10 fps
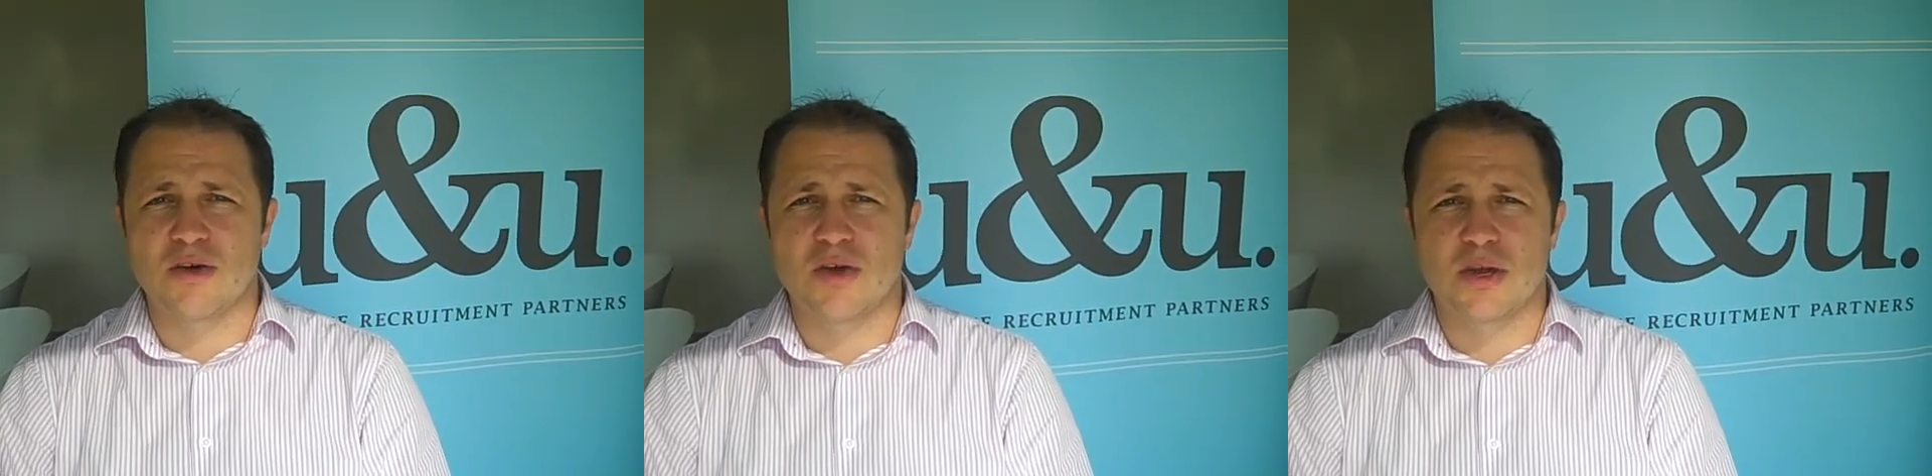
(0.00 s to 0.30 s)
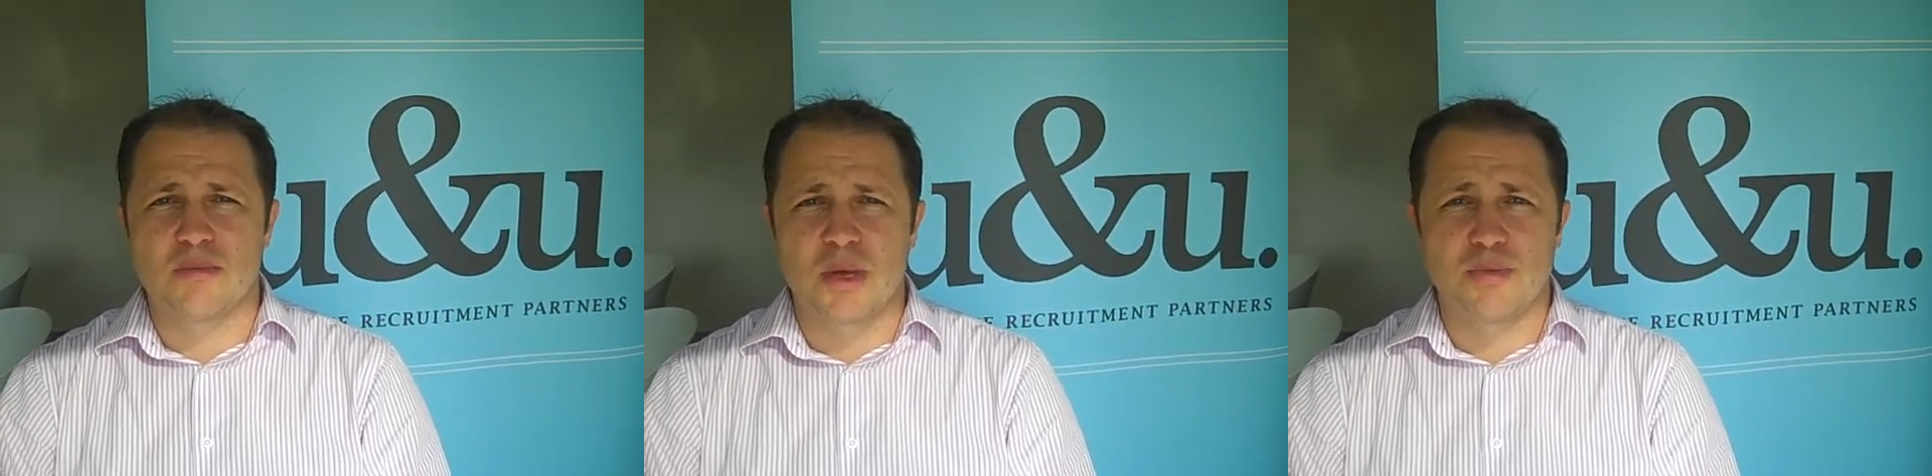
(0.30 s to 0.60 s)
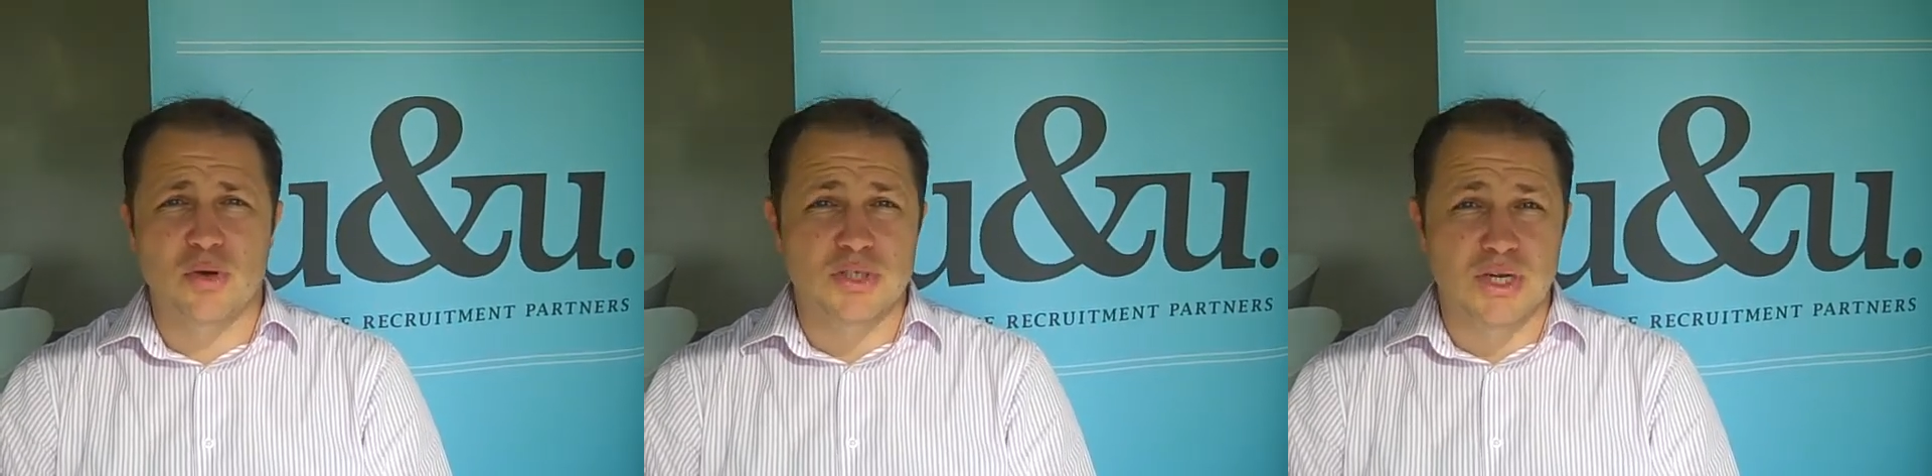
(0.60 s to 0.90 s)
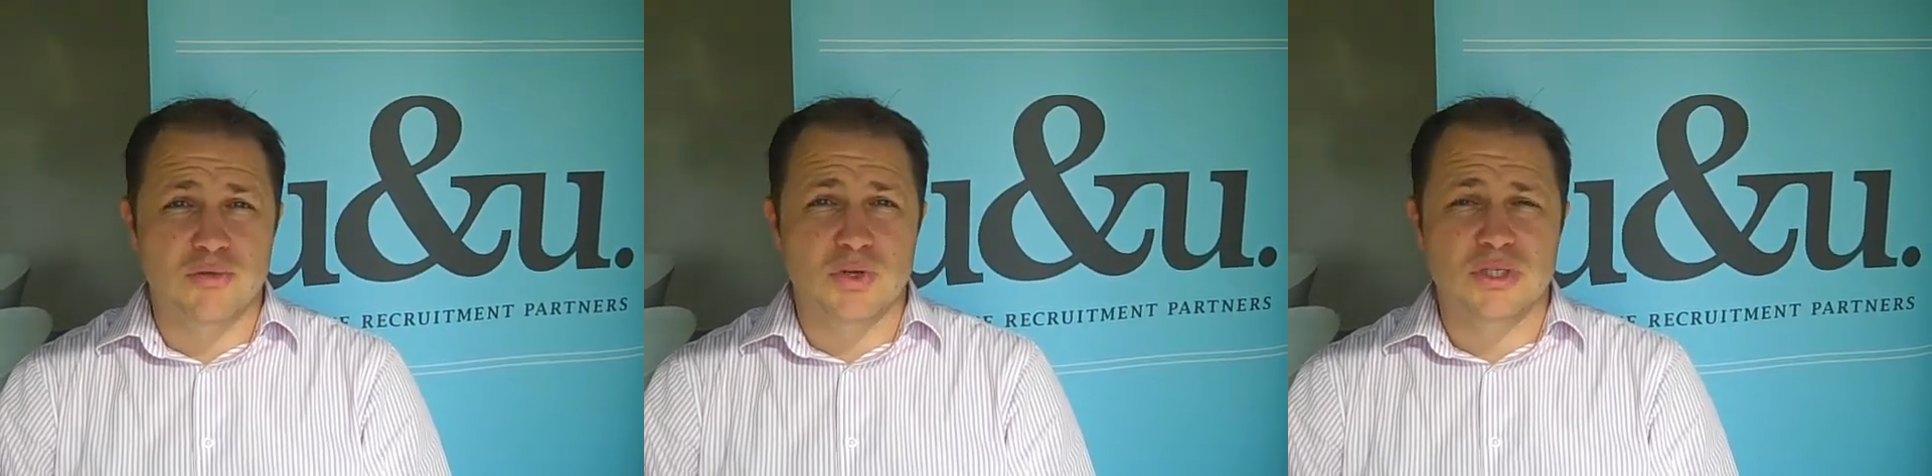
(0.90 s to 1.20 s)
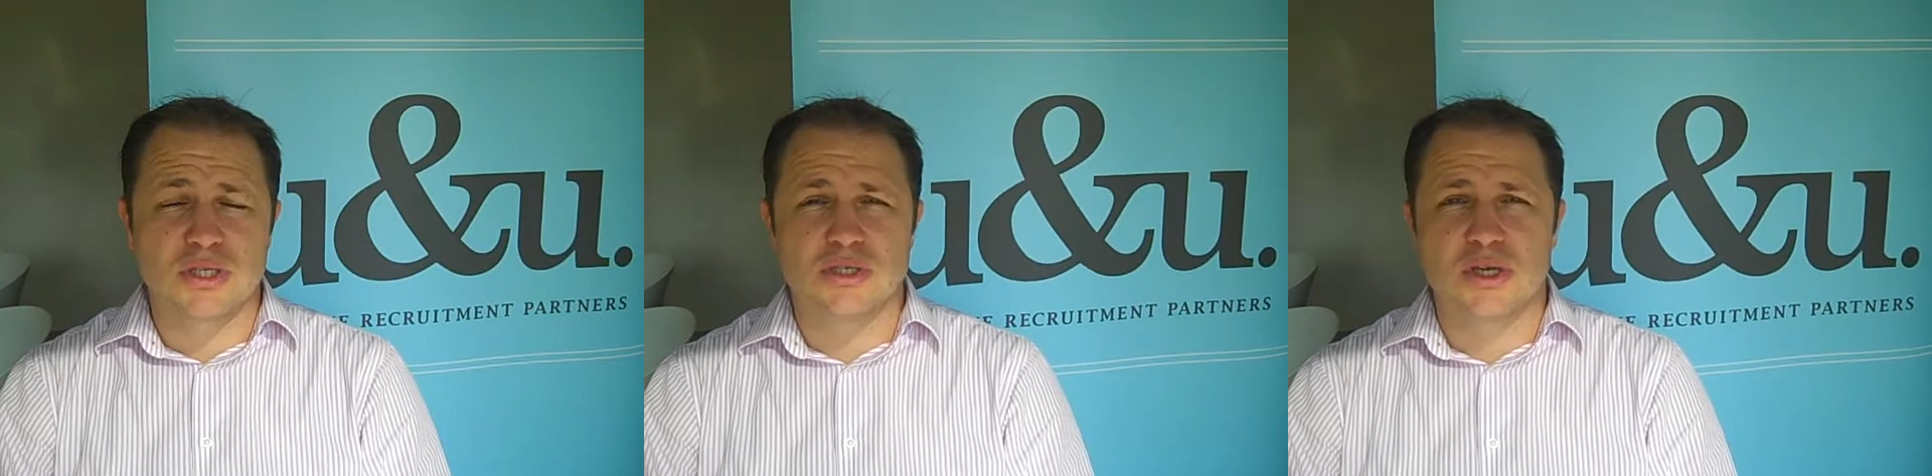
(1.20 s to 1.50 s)
or it can be project
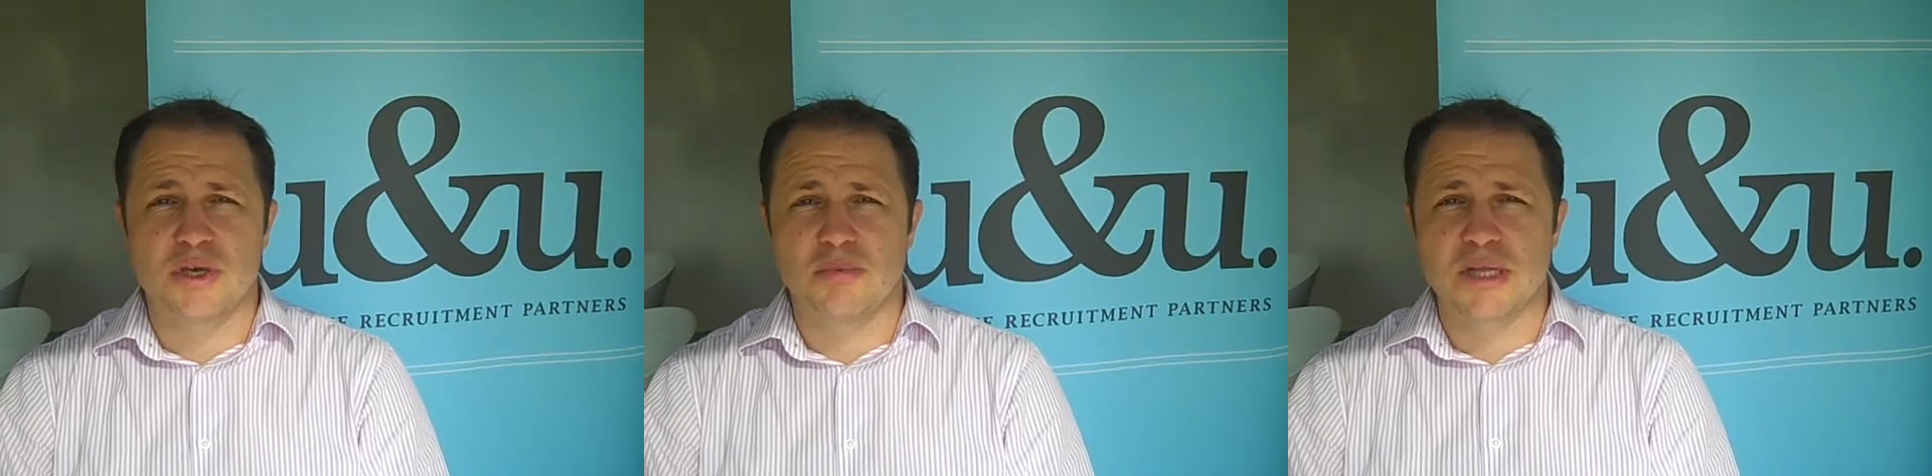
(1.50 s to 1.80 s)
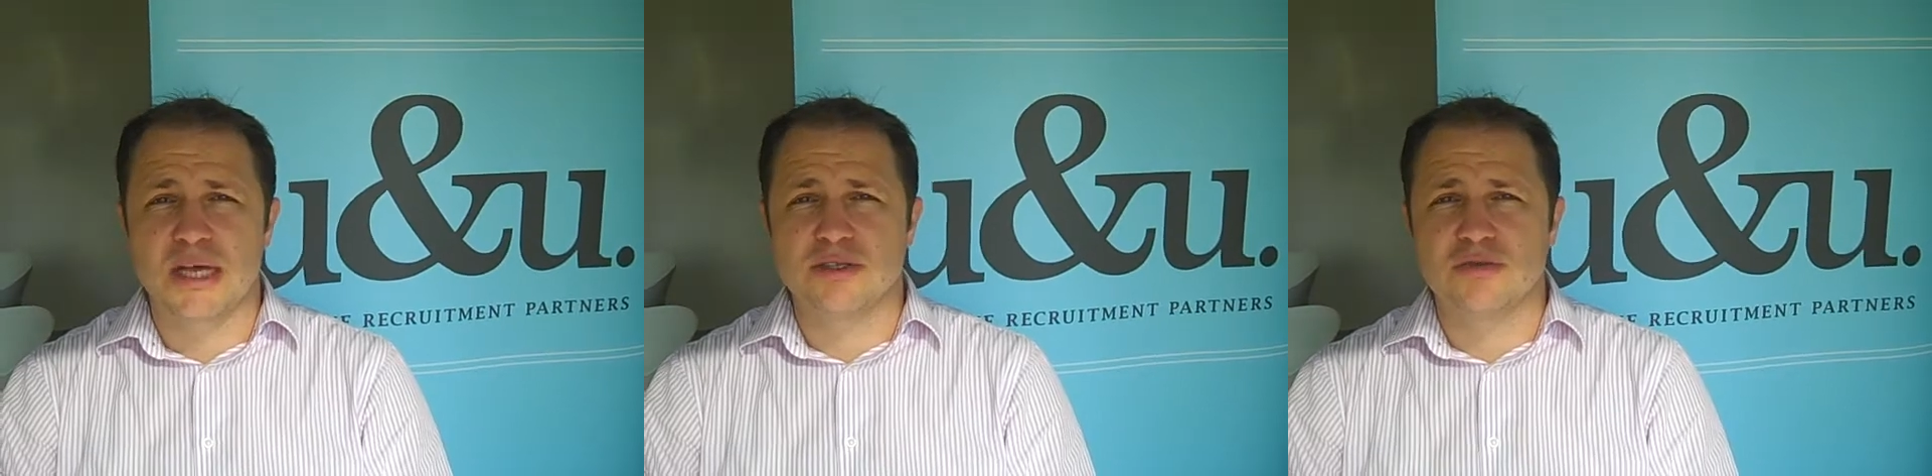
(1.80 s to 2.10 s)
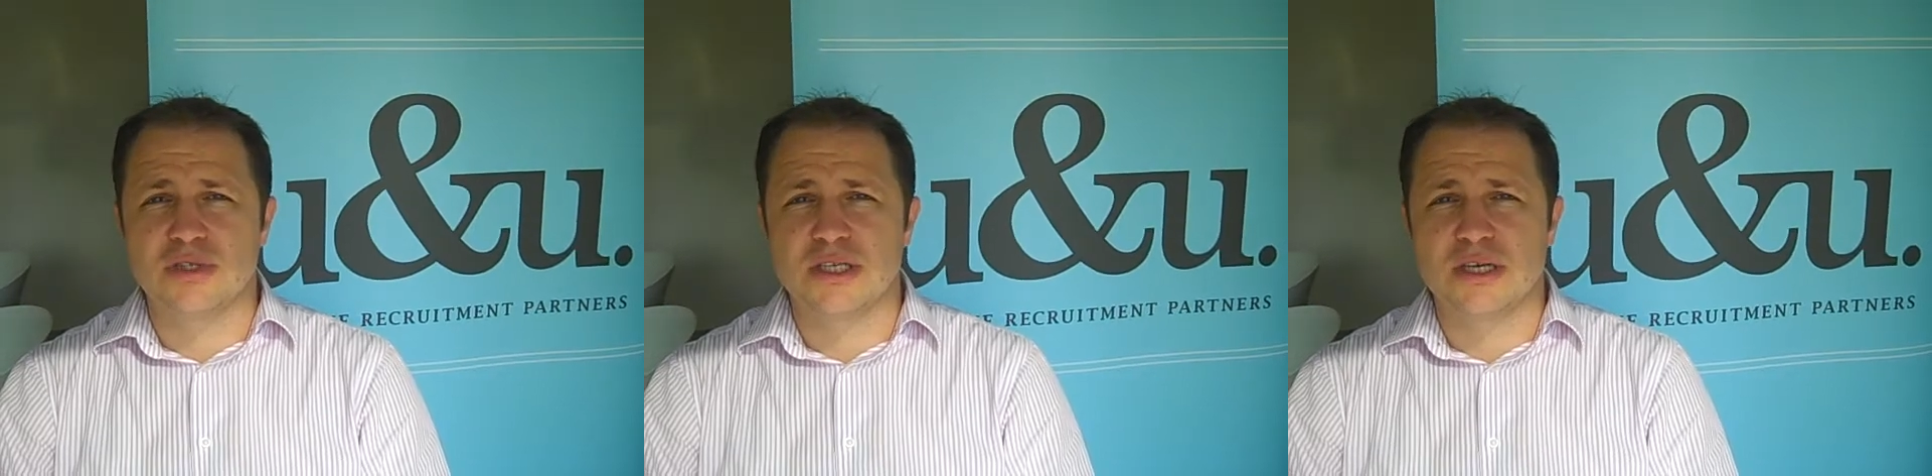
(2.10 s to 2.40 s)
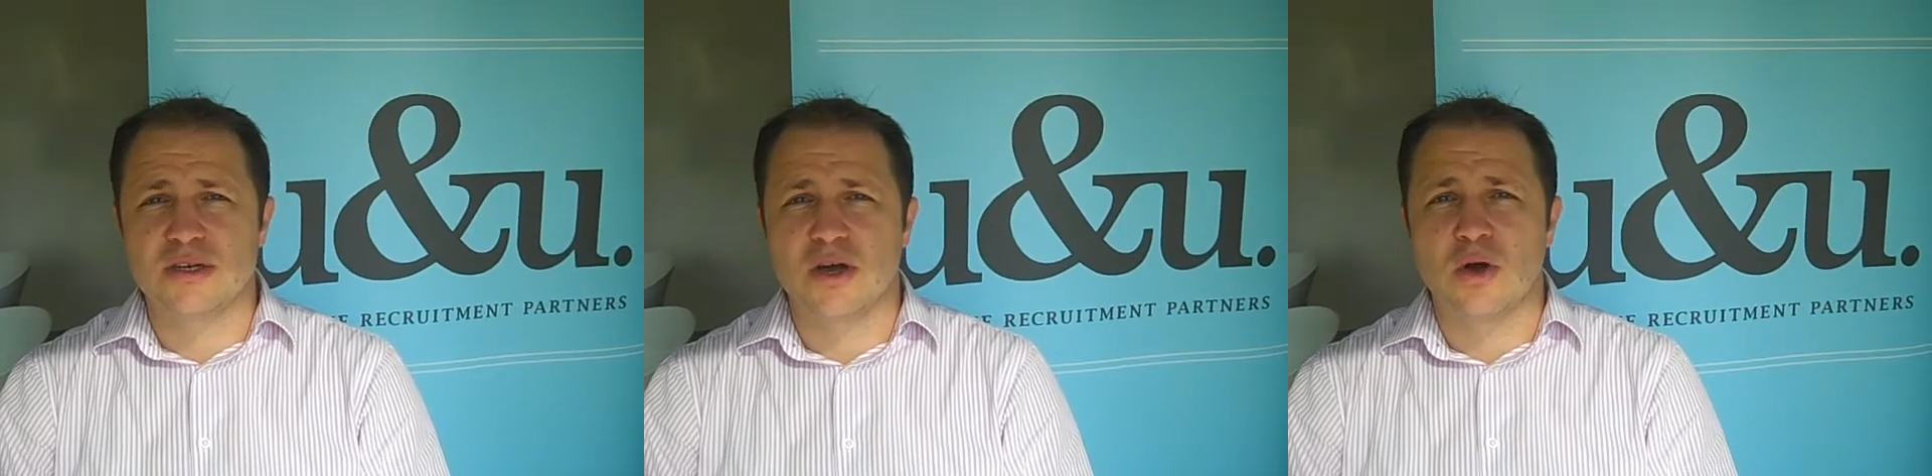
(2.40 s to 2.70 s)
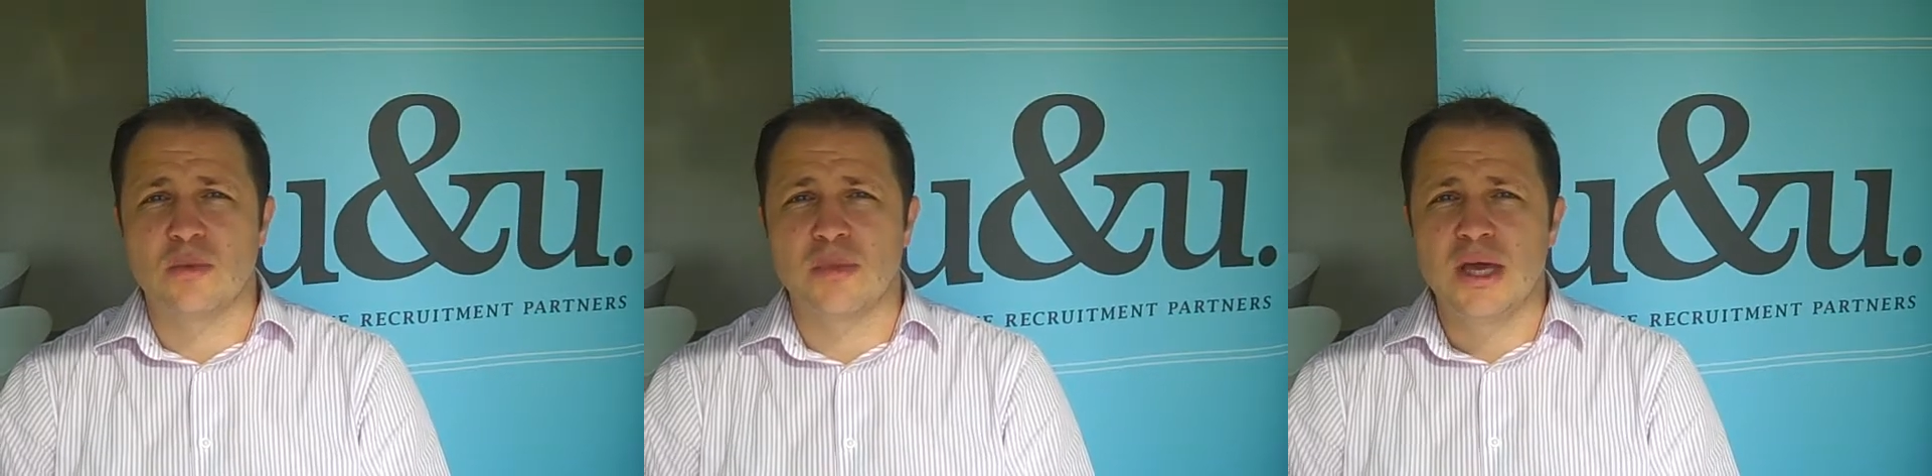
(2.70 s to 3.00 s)
roster, so you'd be allowed to return
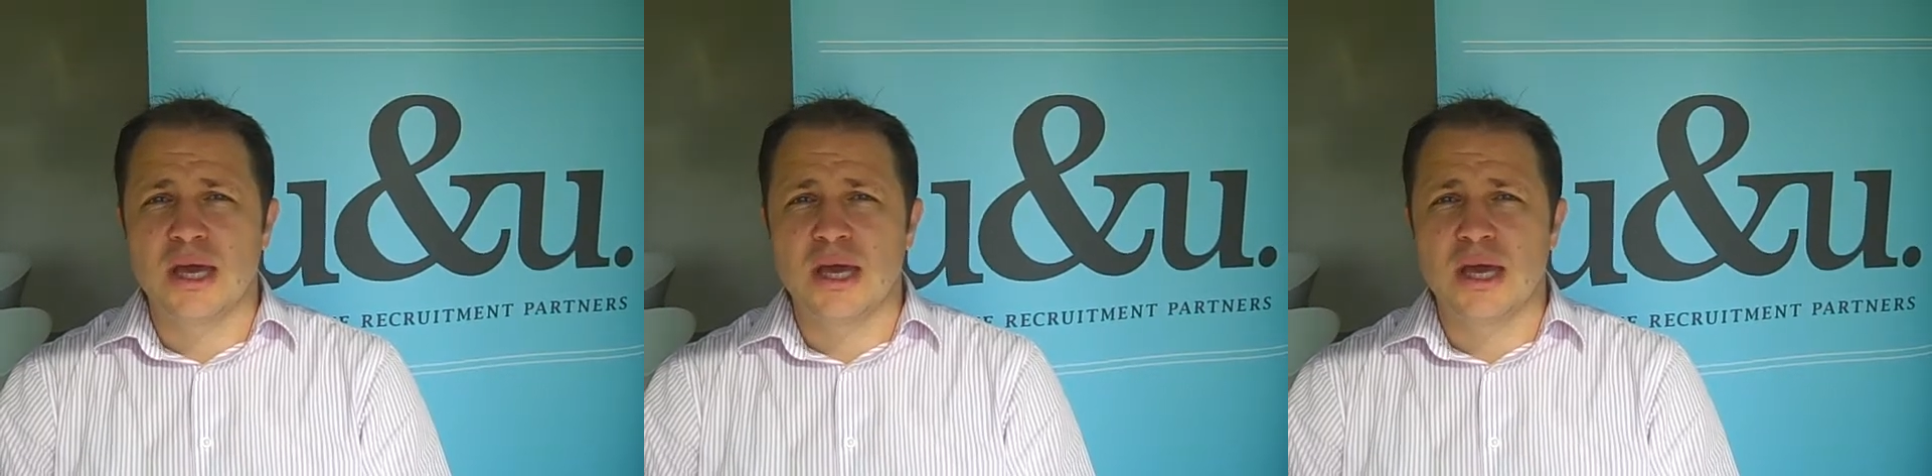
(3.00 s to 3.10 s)
home,